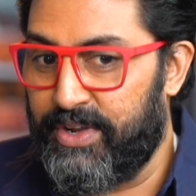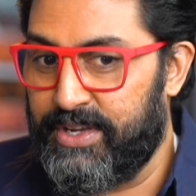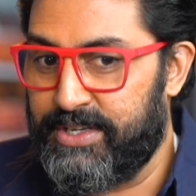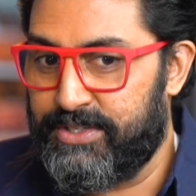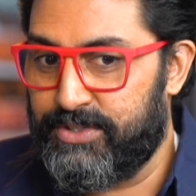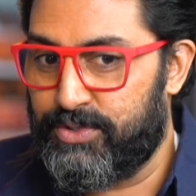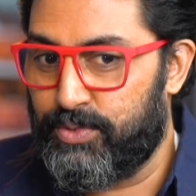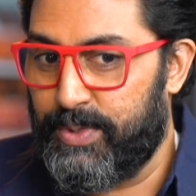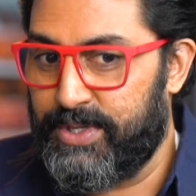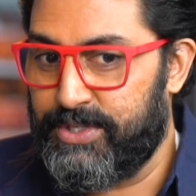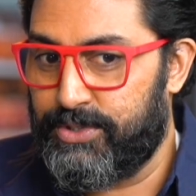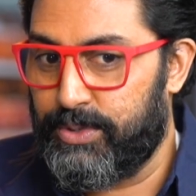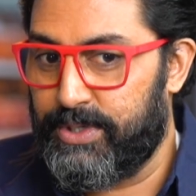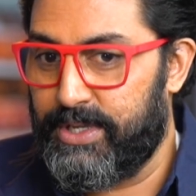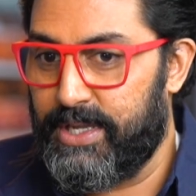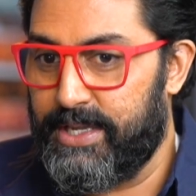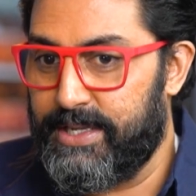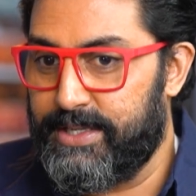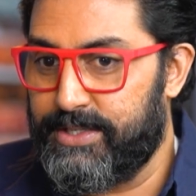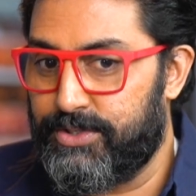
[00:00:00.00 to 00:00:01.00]
the greatest way to
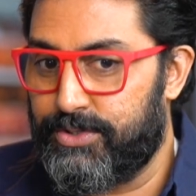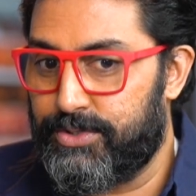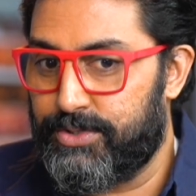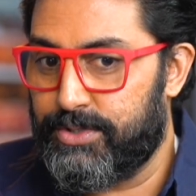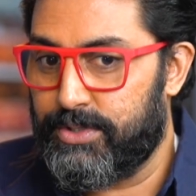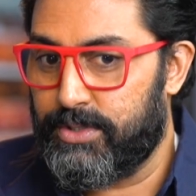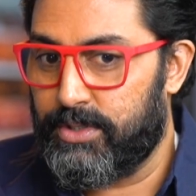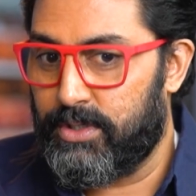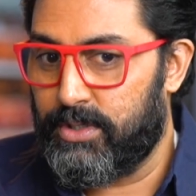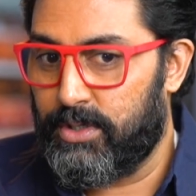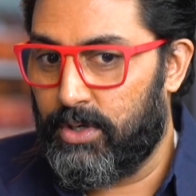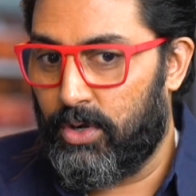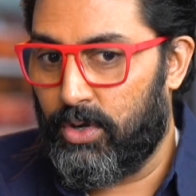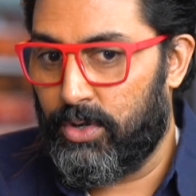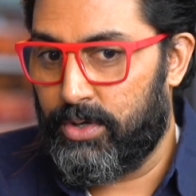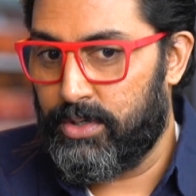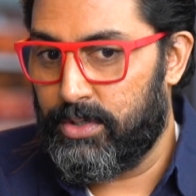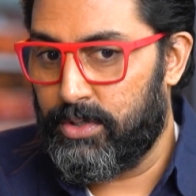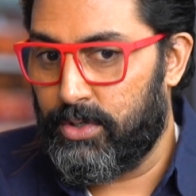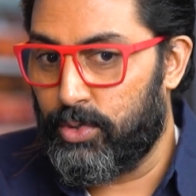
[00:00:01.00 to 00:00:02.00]
gauge
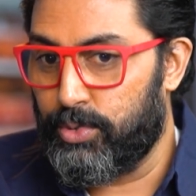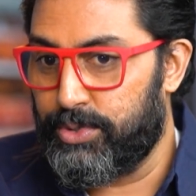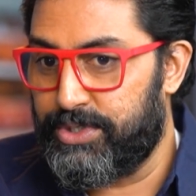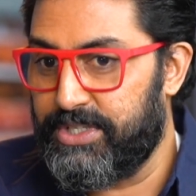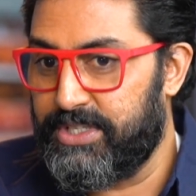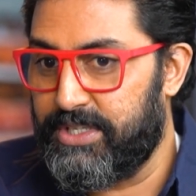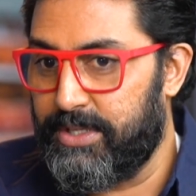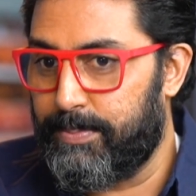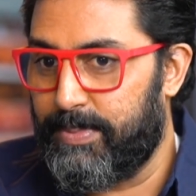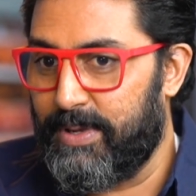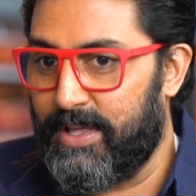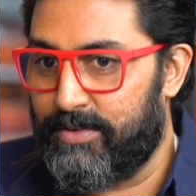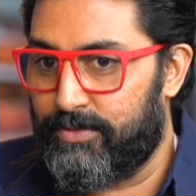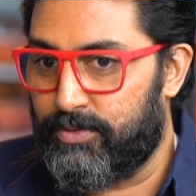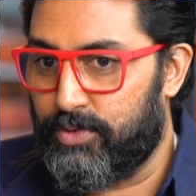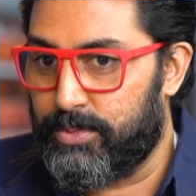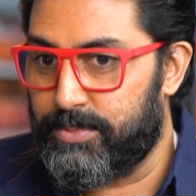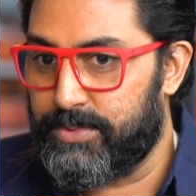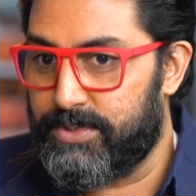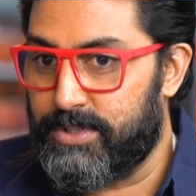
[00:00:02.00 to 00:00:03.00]
on OTT
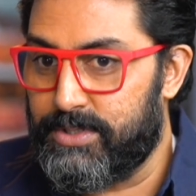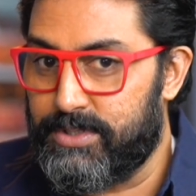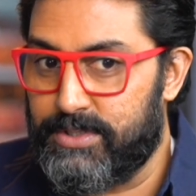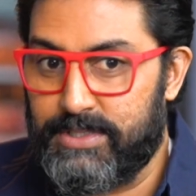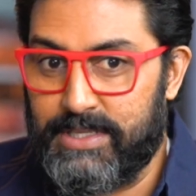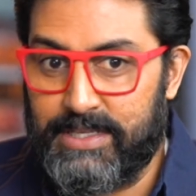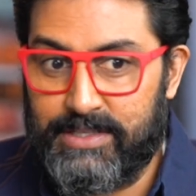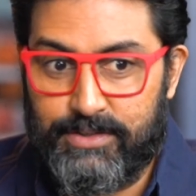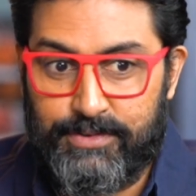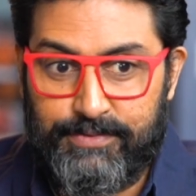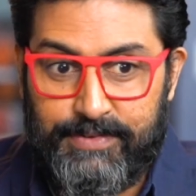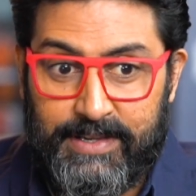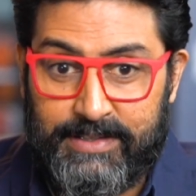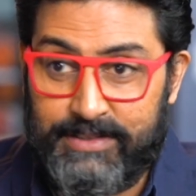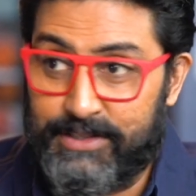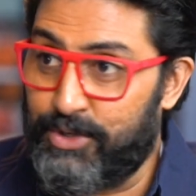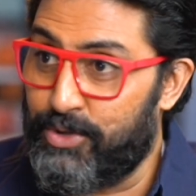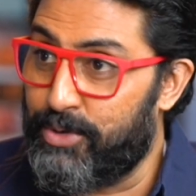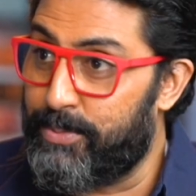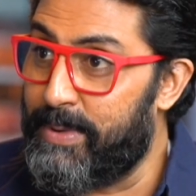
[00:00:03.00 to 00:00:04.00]
platforms is that the
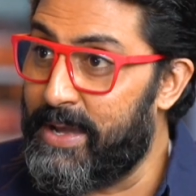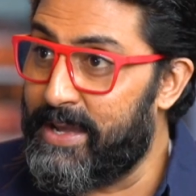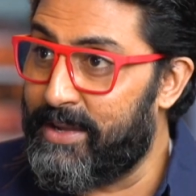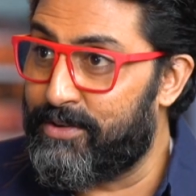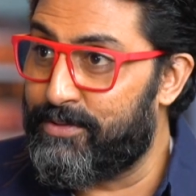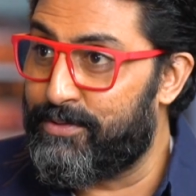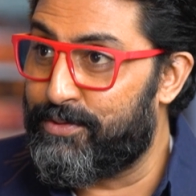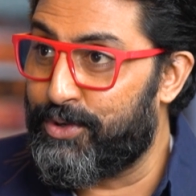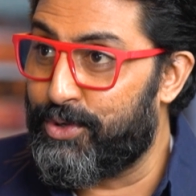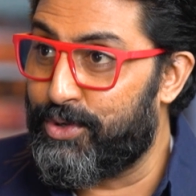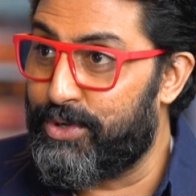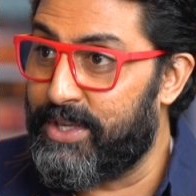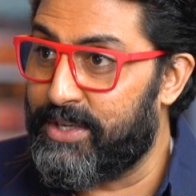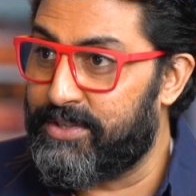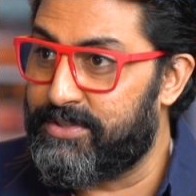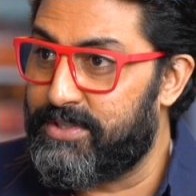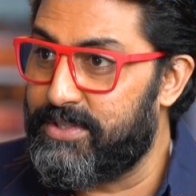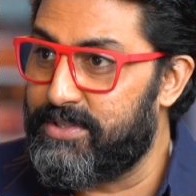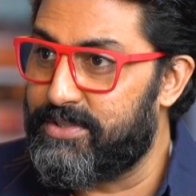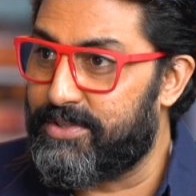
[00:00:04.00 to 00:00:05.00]
fact that you're back for your
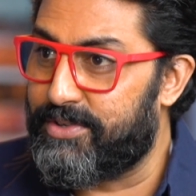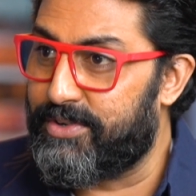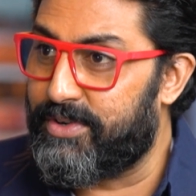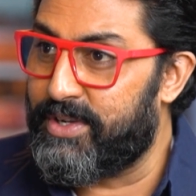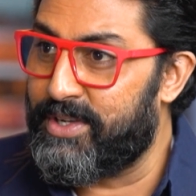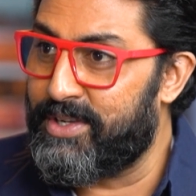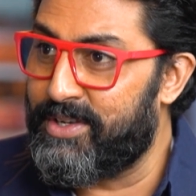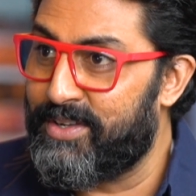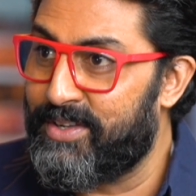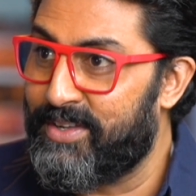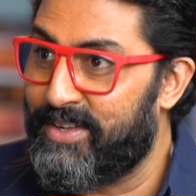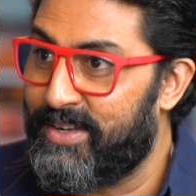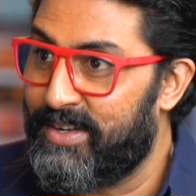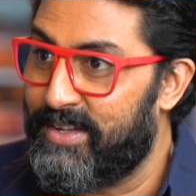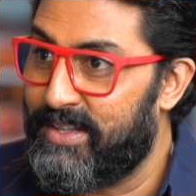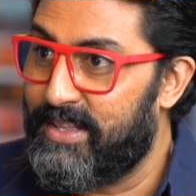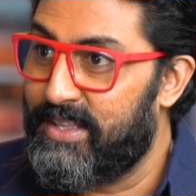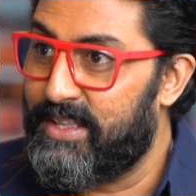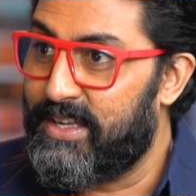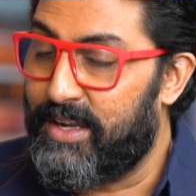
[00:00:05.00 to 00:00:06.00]
next season, right?
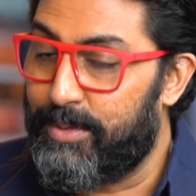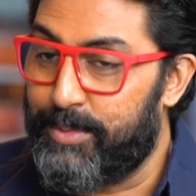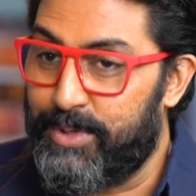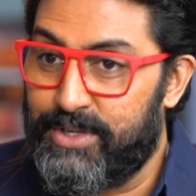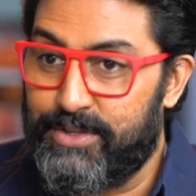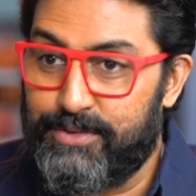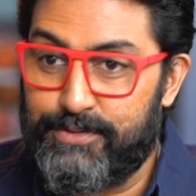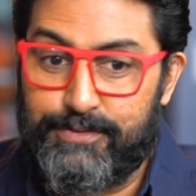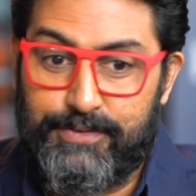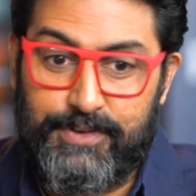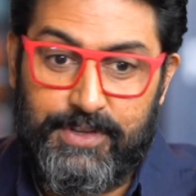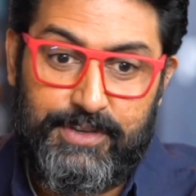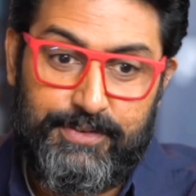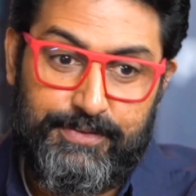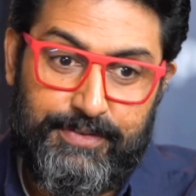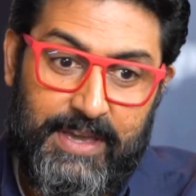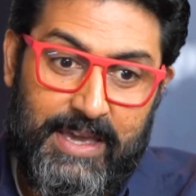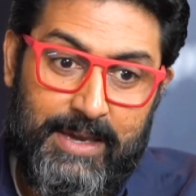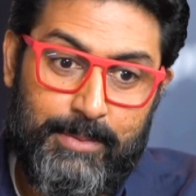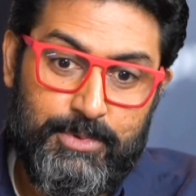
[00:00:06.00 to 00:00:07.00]
I mean,
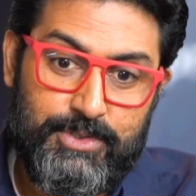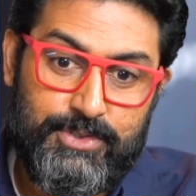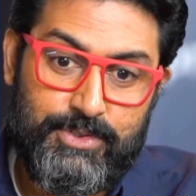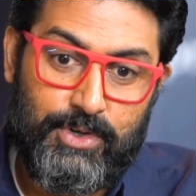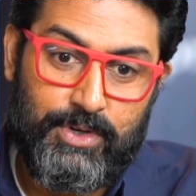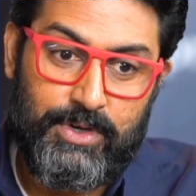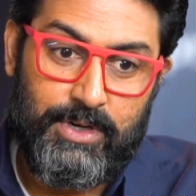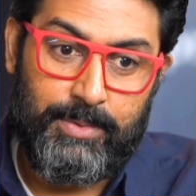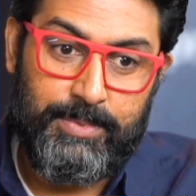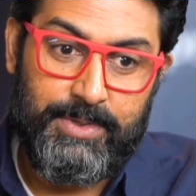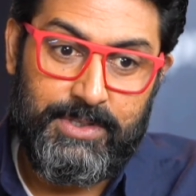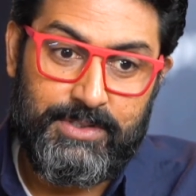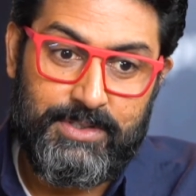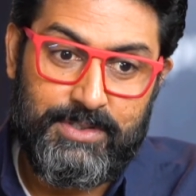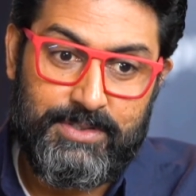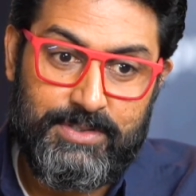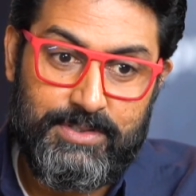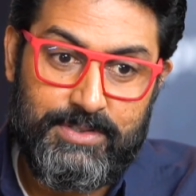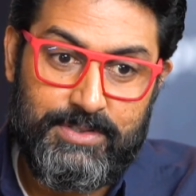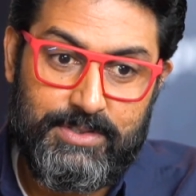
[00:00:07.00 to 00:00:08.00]
if Amazon, I
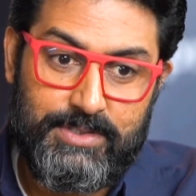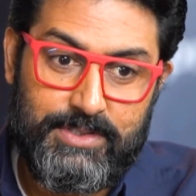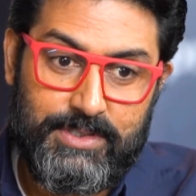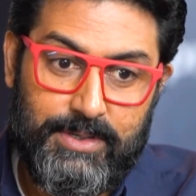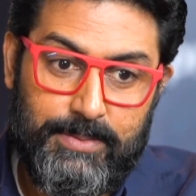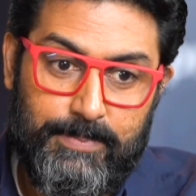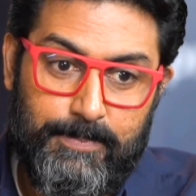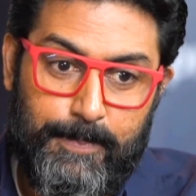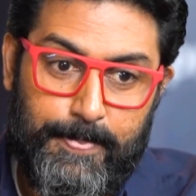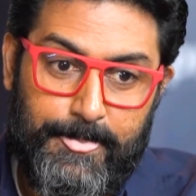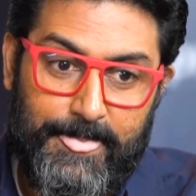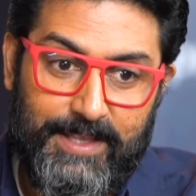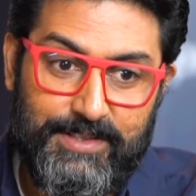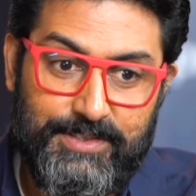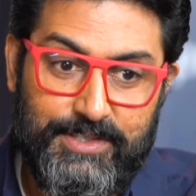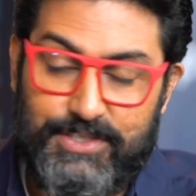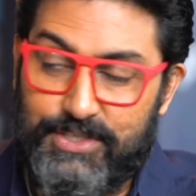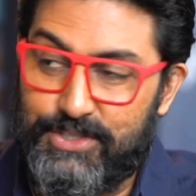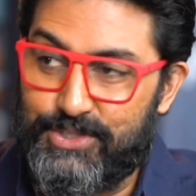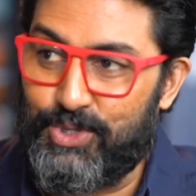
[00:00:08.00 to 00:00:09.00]
mean, this is
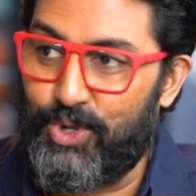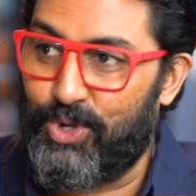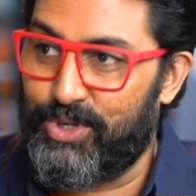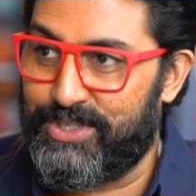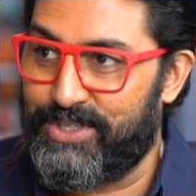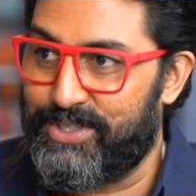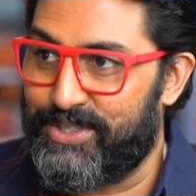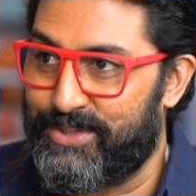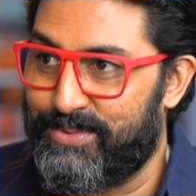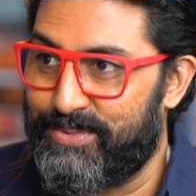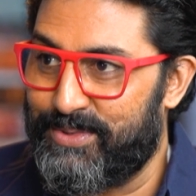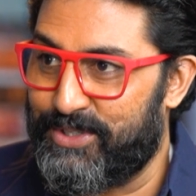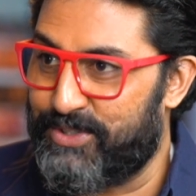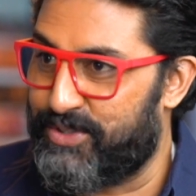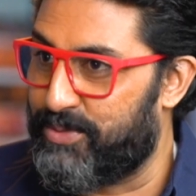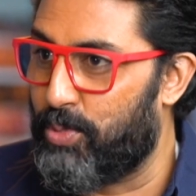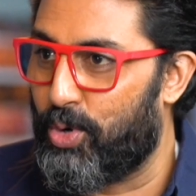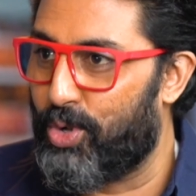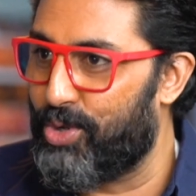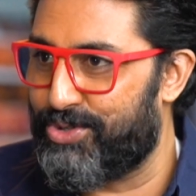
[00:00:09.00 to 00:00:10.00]
not a
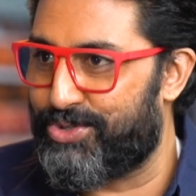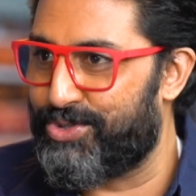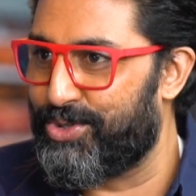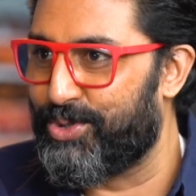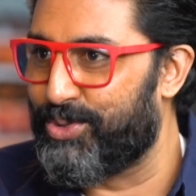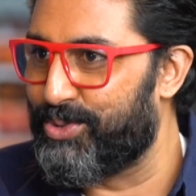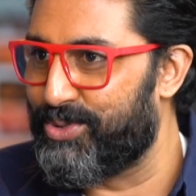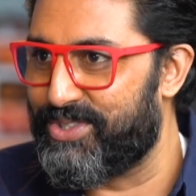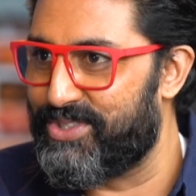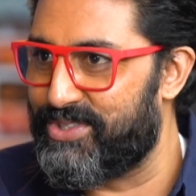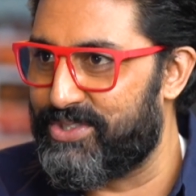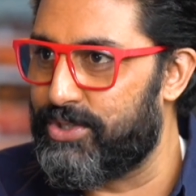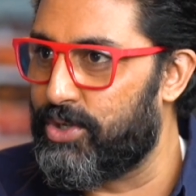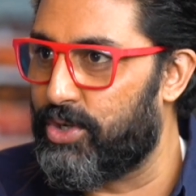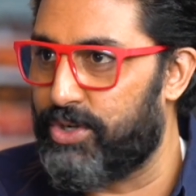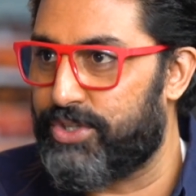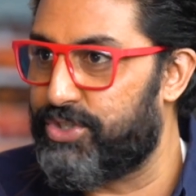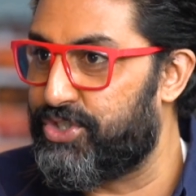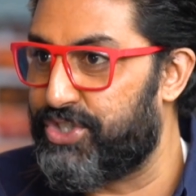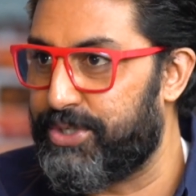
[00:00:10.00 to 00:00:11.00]
small show. This is
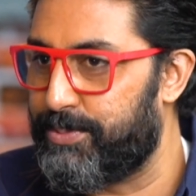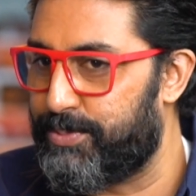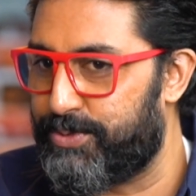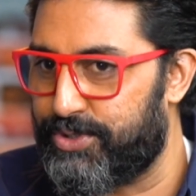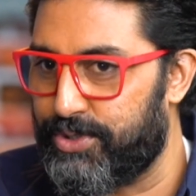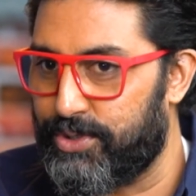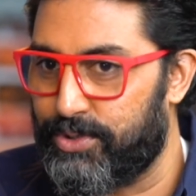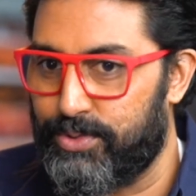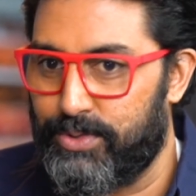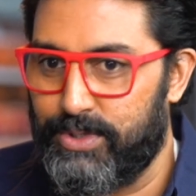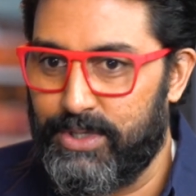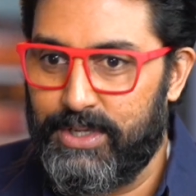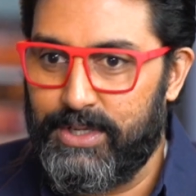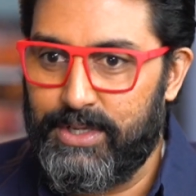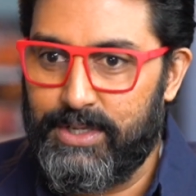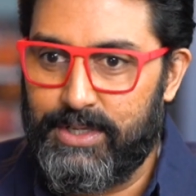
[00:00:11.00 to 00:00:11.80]
not a cheap show.